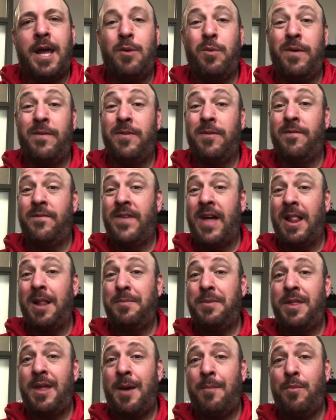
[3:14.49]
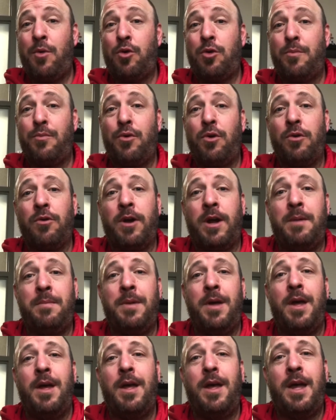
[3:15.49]
We've developed that motor program,
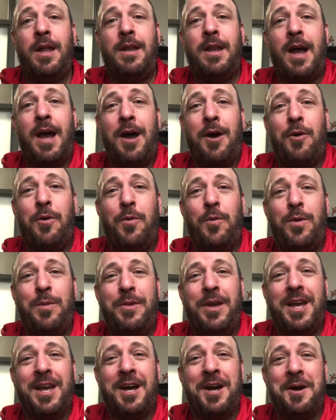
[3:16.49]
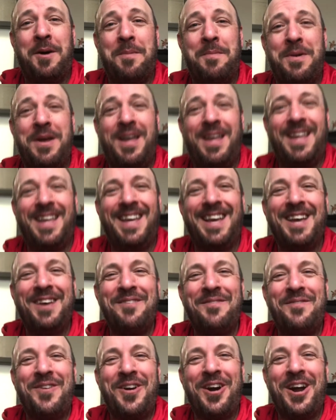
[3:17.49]
and now we become
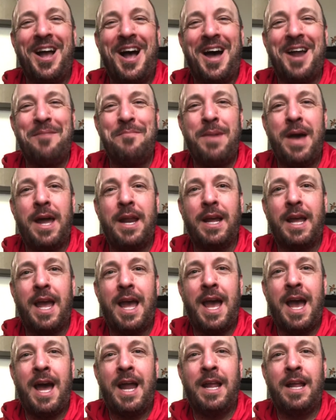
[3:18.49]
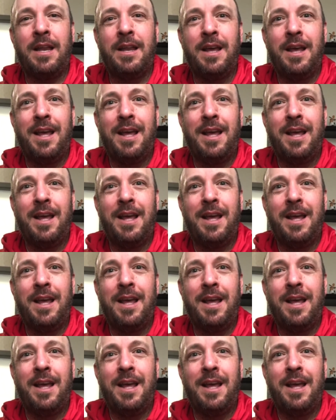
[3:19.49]
very automatic at it.